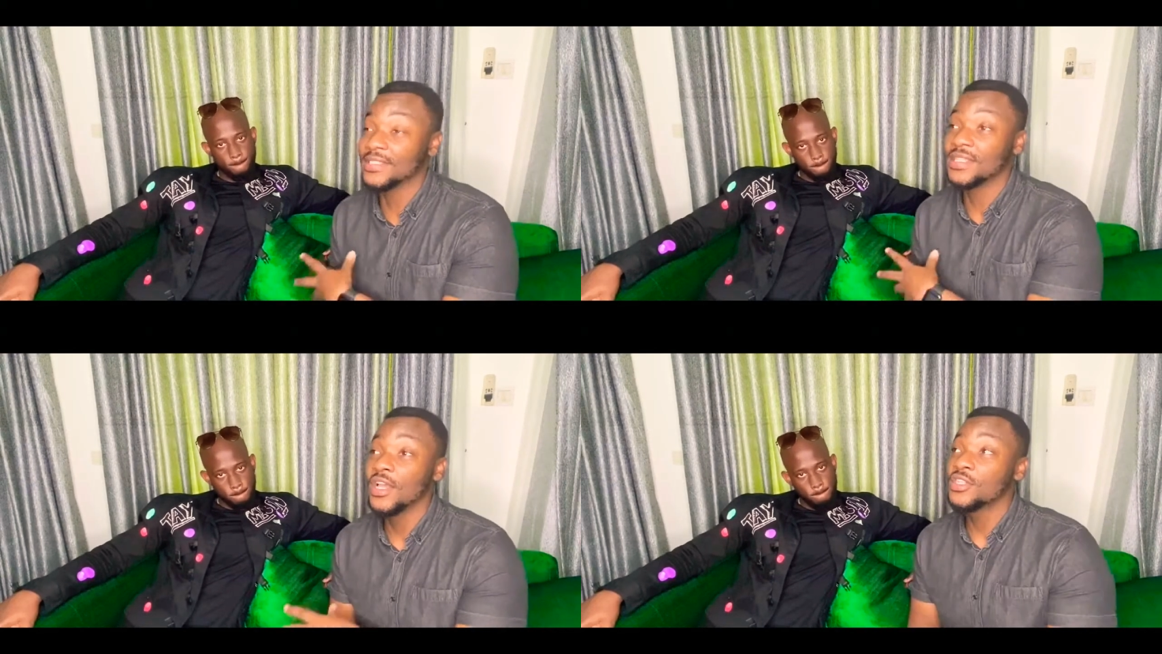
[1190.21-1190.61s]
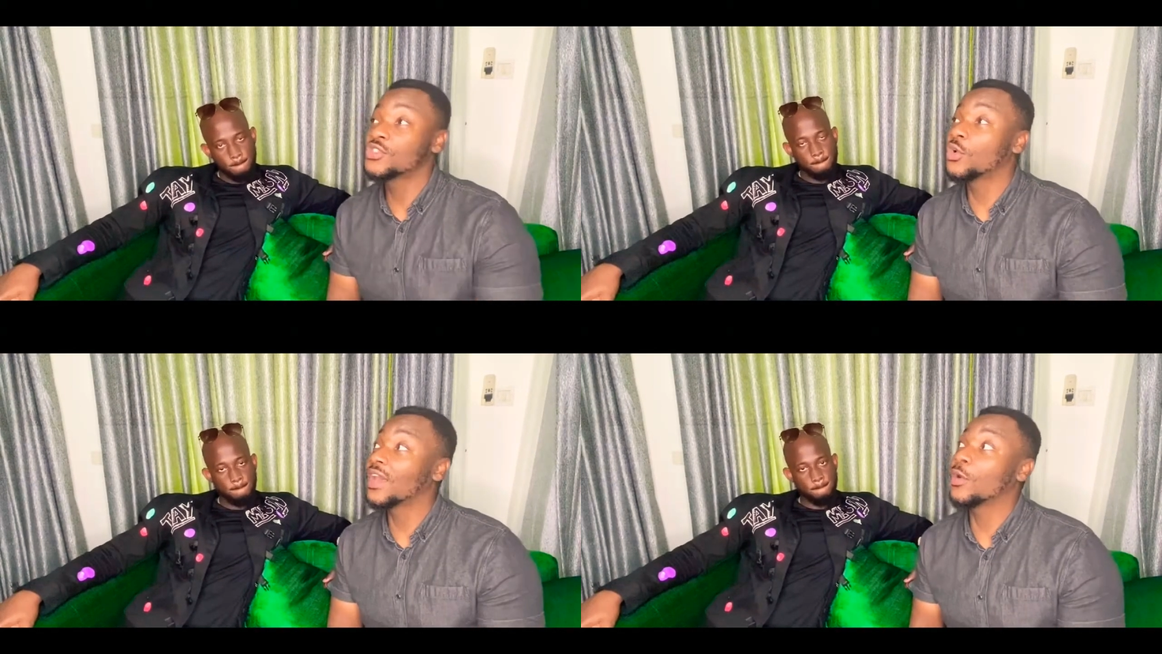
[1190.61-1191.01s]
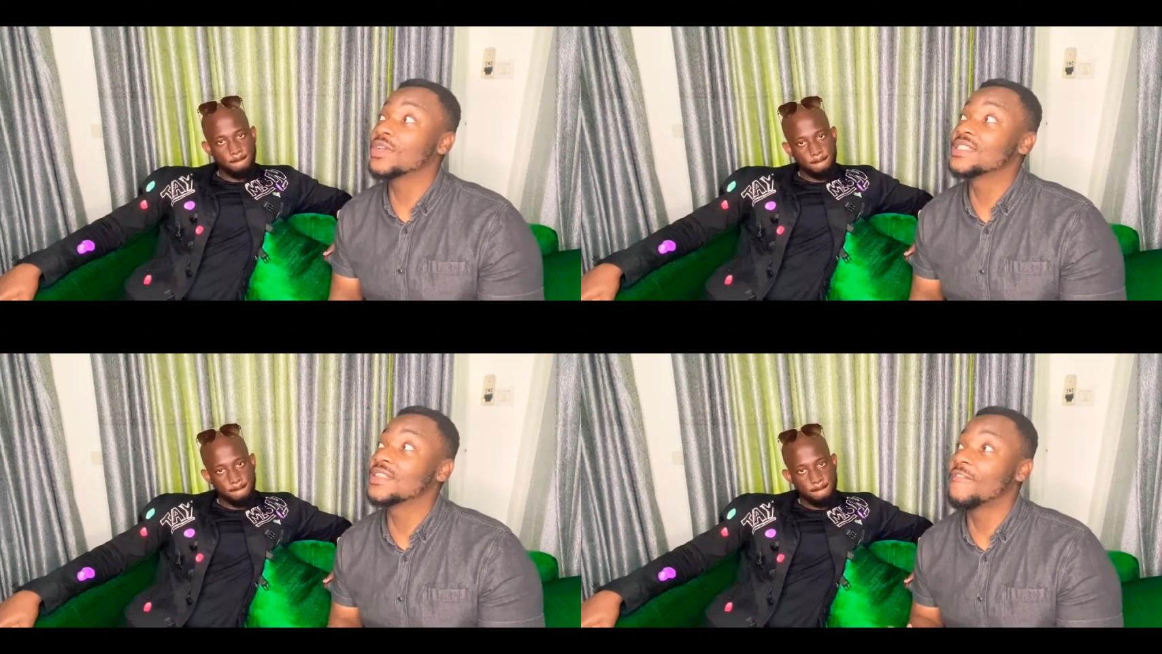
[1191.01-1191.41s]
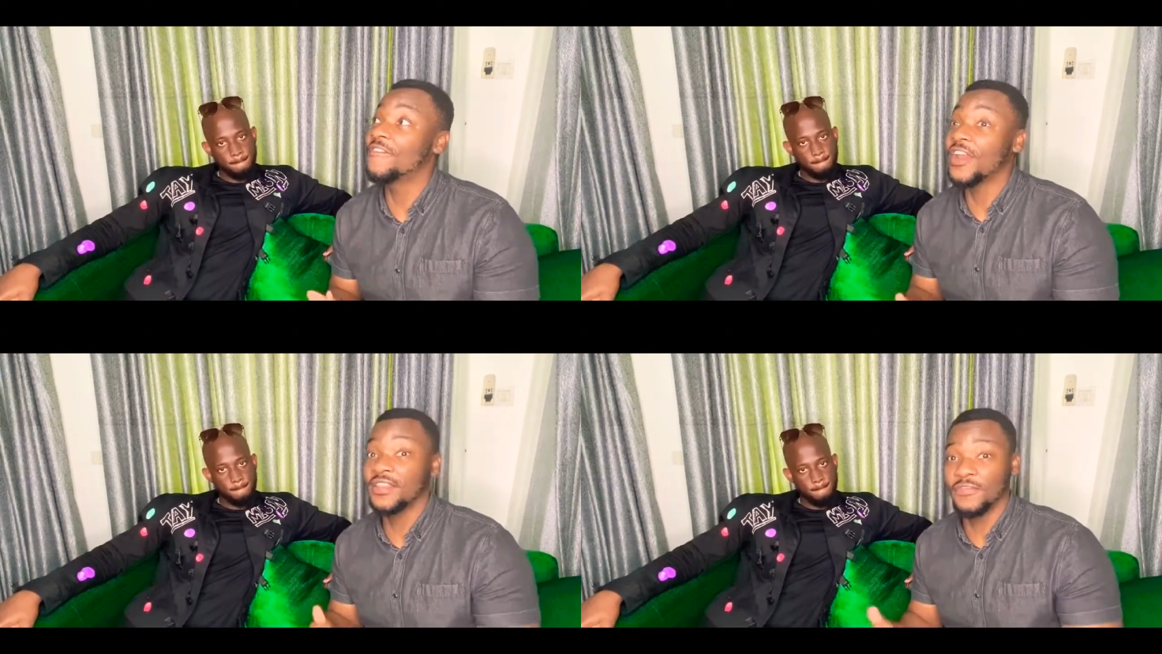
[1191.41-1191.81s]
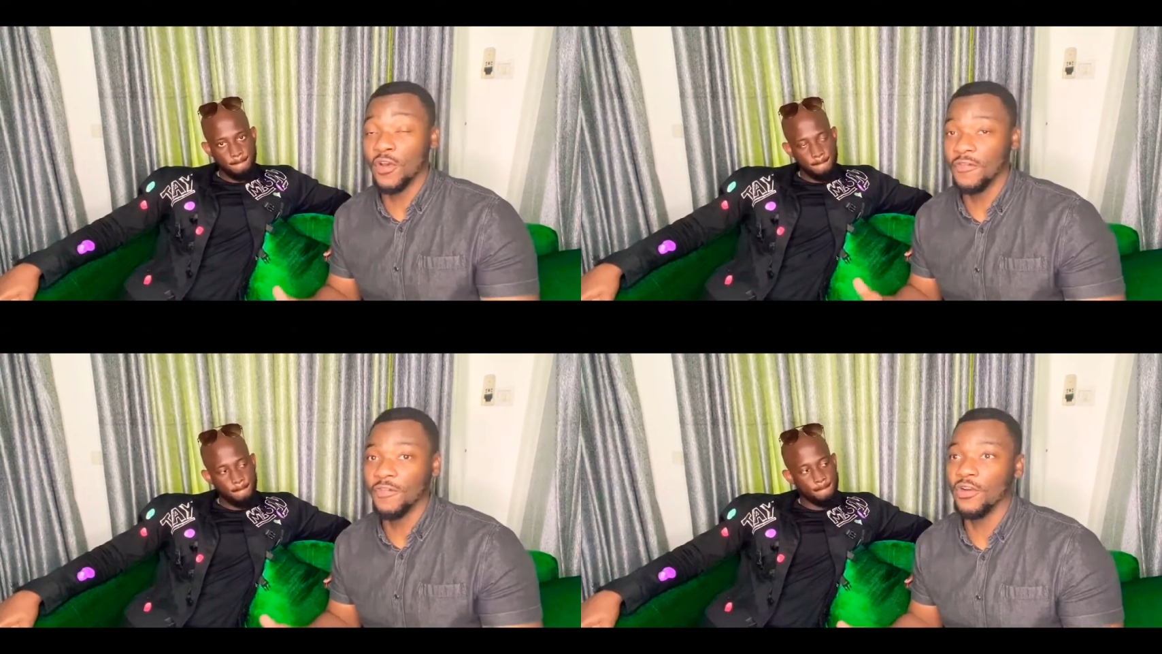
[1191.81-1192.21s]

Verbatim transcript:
Speaker 1: So it was very difficult for us,